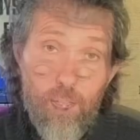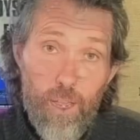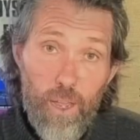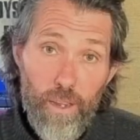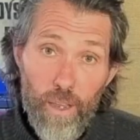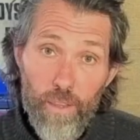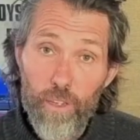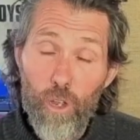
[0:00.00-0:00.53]

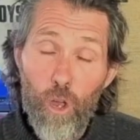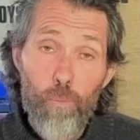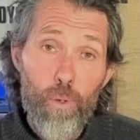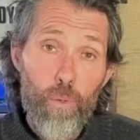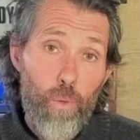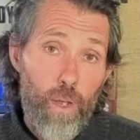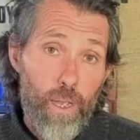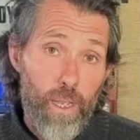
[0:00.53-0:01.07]
Another
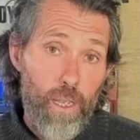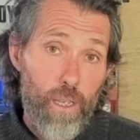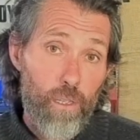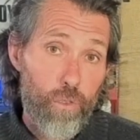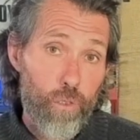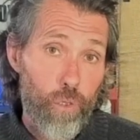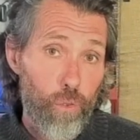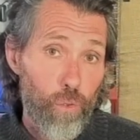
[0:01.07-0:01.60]
common
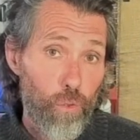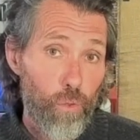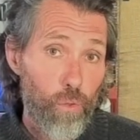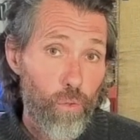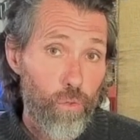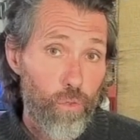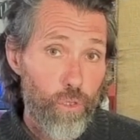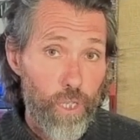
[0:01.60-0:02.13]
way
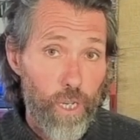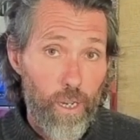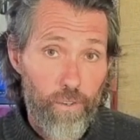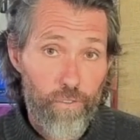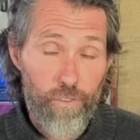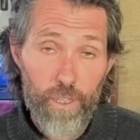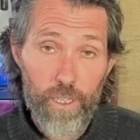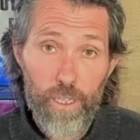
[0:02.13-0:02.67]
to check
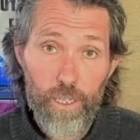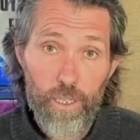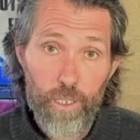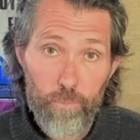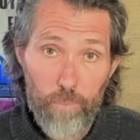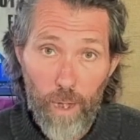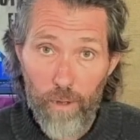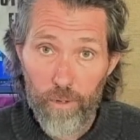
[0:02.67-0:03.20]
for
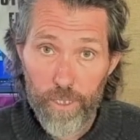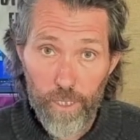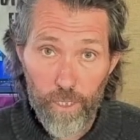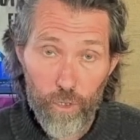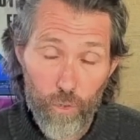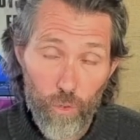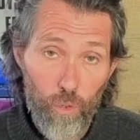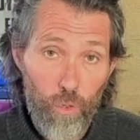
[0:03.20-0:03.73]
these
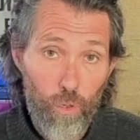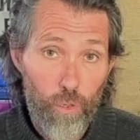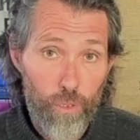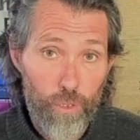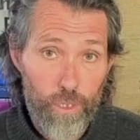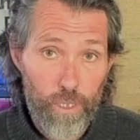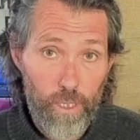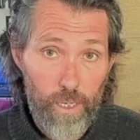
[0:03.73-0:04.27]
parasitic
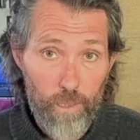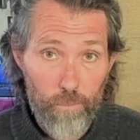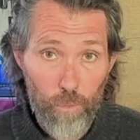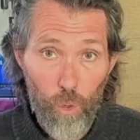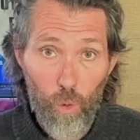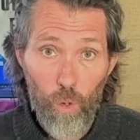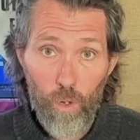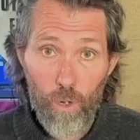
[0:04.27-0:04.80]
draws in a
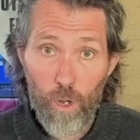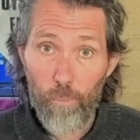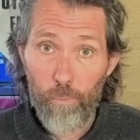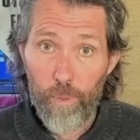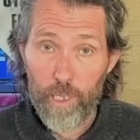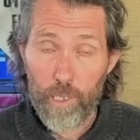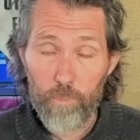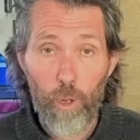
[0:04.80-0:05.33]
more
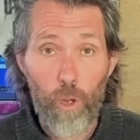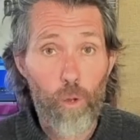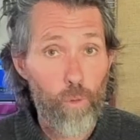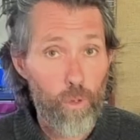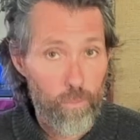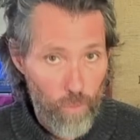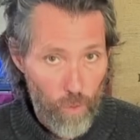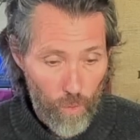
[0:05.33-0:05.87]
complex boat
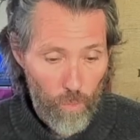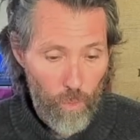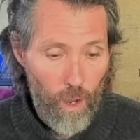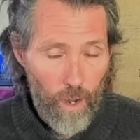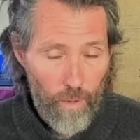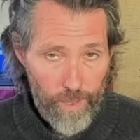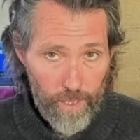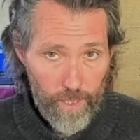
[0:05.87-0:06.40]
with more
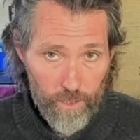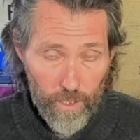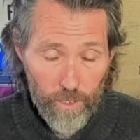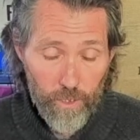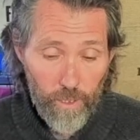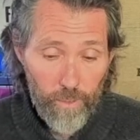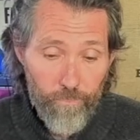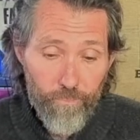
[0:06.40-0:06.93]
wiring,
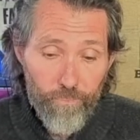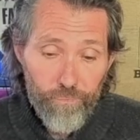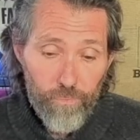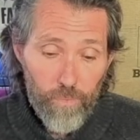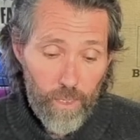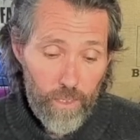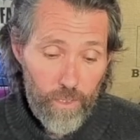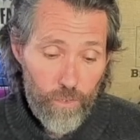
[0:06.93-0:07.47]
etc.,
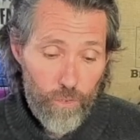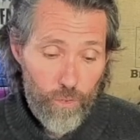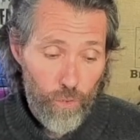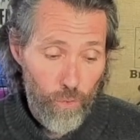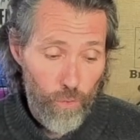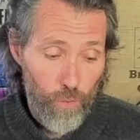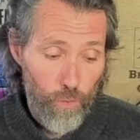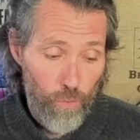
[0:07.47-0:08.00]
is
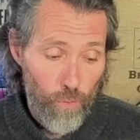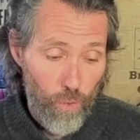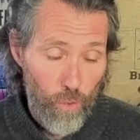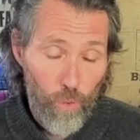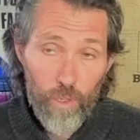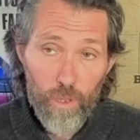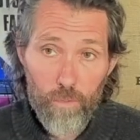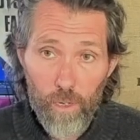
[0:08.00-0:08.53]
to
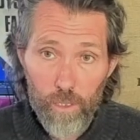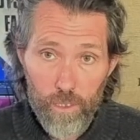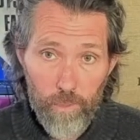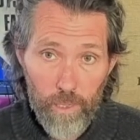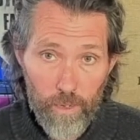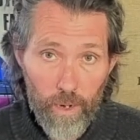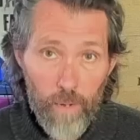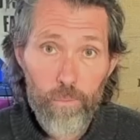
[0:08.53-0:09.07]
hook the
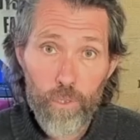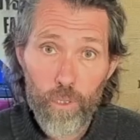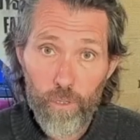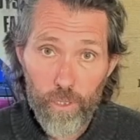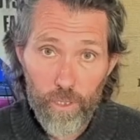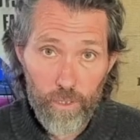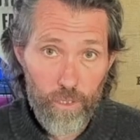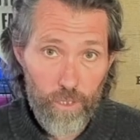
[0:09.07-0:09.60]
multimeter up so
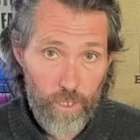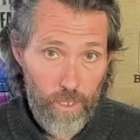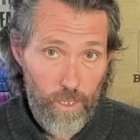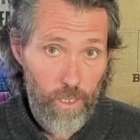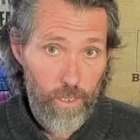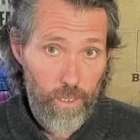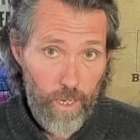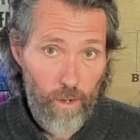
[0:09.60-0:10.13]
you can
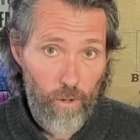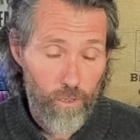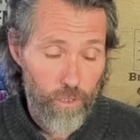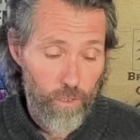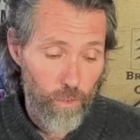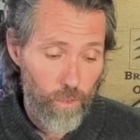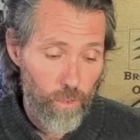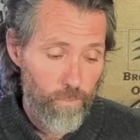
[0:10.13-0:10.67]
see the current
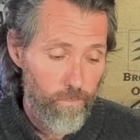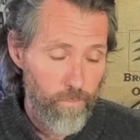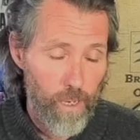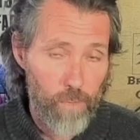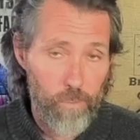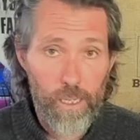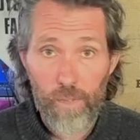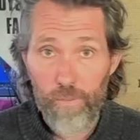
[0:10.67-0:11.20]
draw,
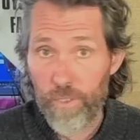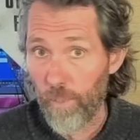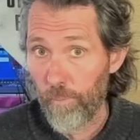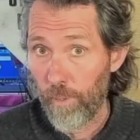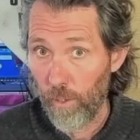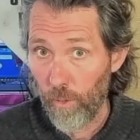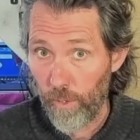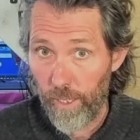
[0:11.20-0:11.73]
maybe have
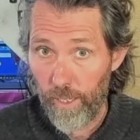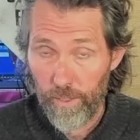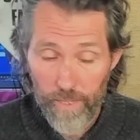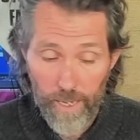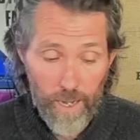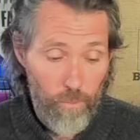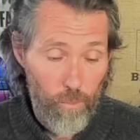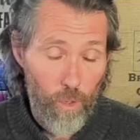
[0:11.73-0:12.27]
someone looking at
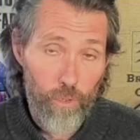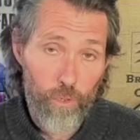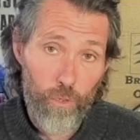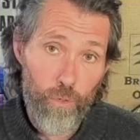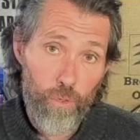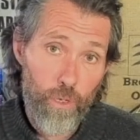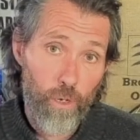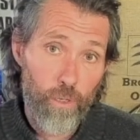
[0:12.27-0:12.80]
that while
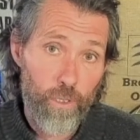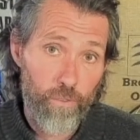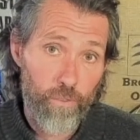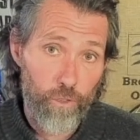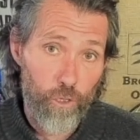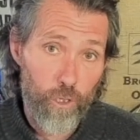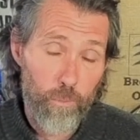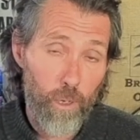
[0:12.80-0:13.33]
you go to the
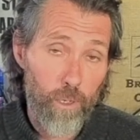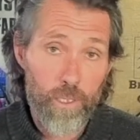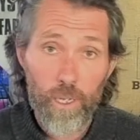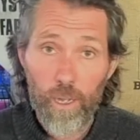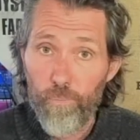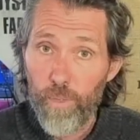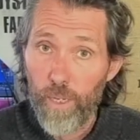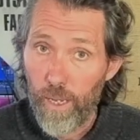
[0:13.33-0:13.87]
fuse box
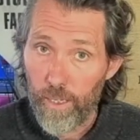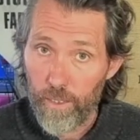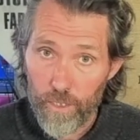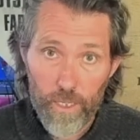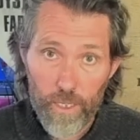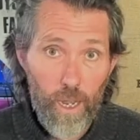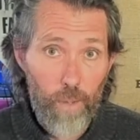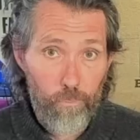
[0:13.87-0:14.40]
and
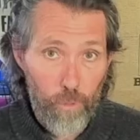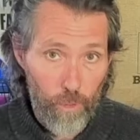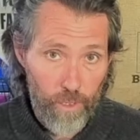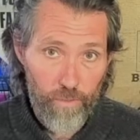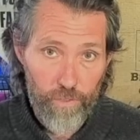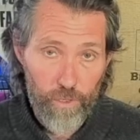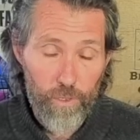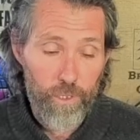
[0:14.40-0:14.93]
start
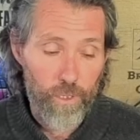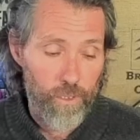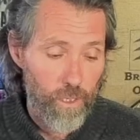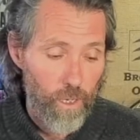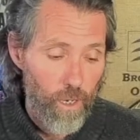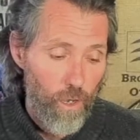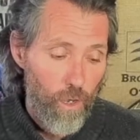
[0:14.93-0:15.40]
pulling fuses.